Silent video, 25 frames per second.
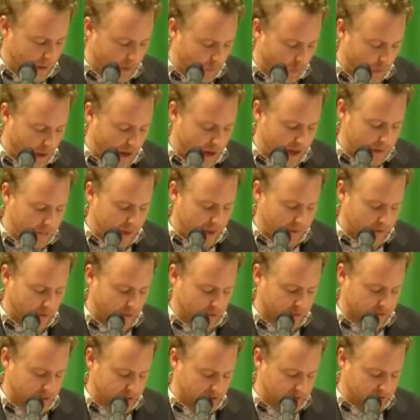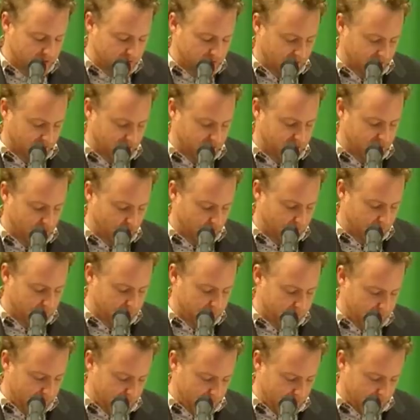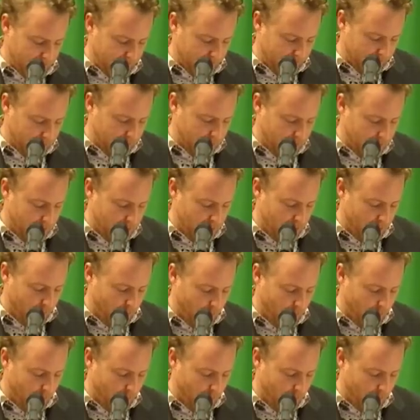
Why am I not treated as a human being